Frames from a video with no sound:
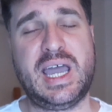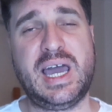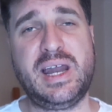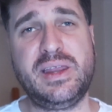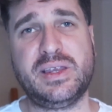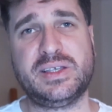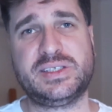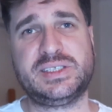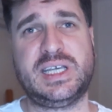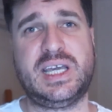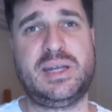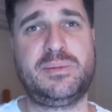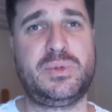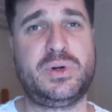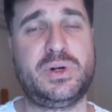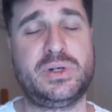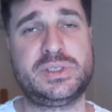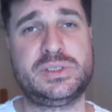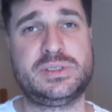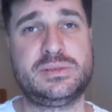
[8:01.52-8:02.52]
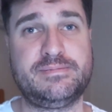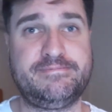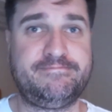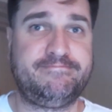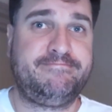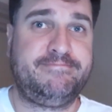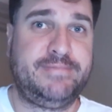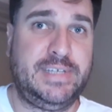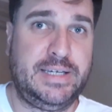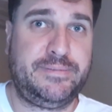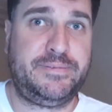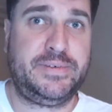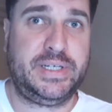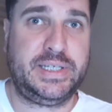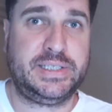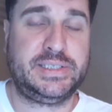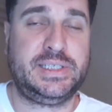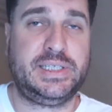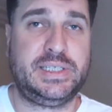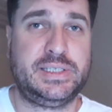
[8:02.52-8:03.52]
out of the sandbox, if it
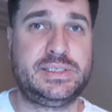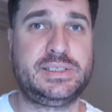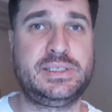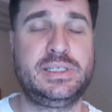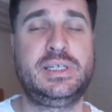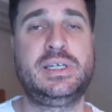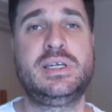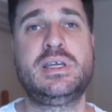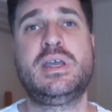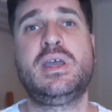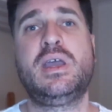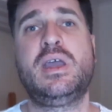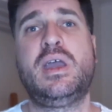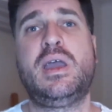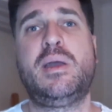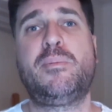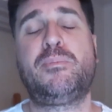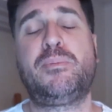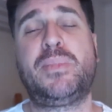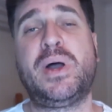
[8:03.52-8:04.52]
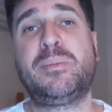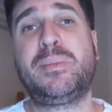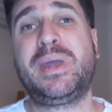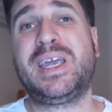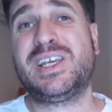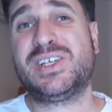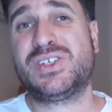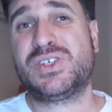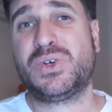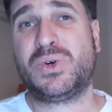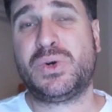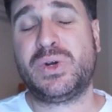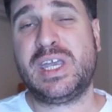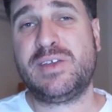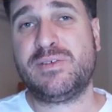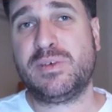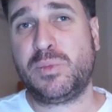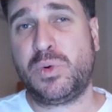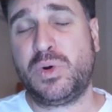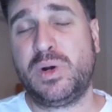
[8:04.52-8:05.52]
exists, but making sure,
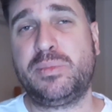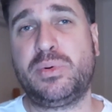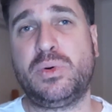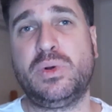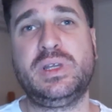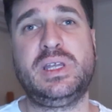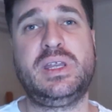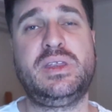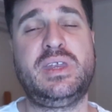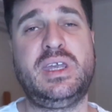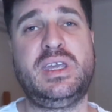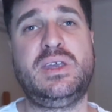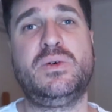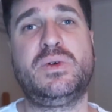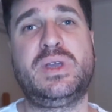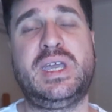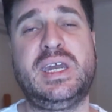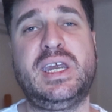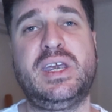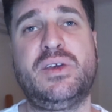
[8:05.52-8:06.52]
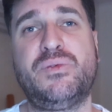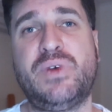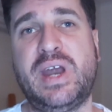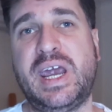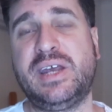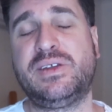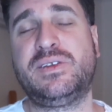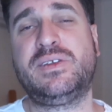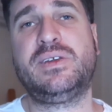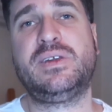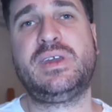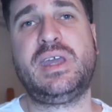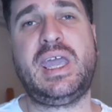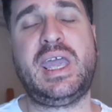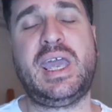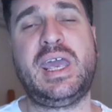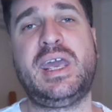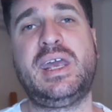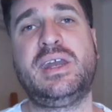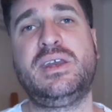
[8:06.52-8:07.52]
even more importantly, that you're getting ranked
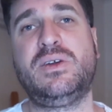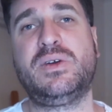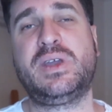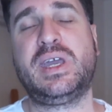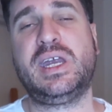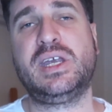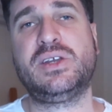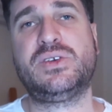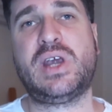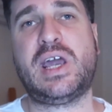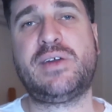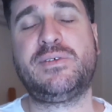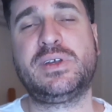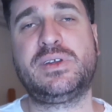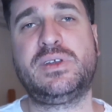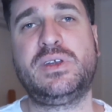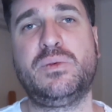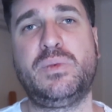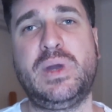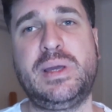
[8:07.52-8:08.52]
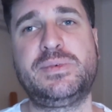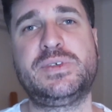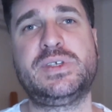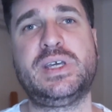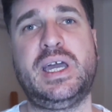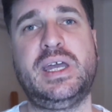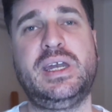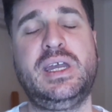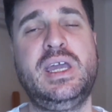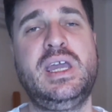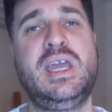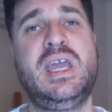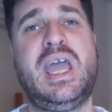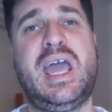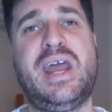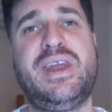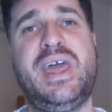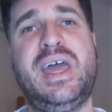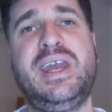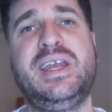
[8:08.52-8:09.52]
and you're getting traffic to your website.
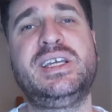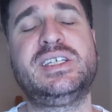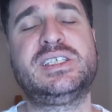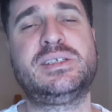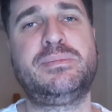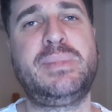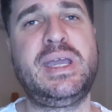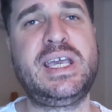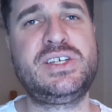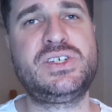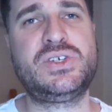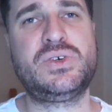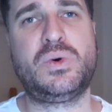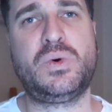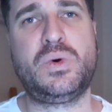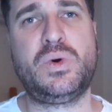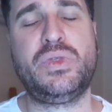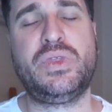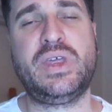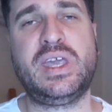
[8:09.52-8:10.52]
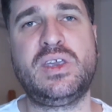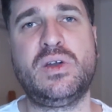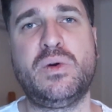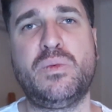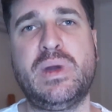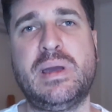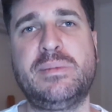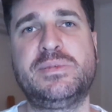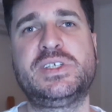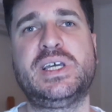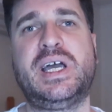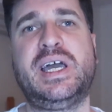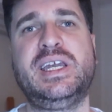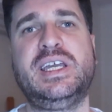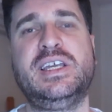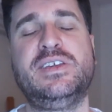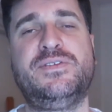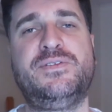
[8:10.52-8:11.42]
And that is, make sure that your website is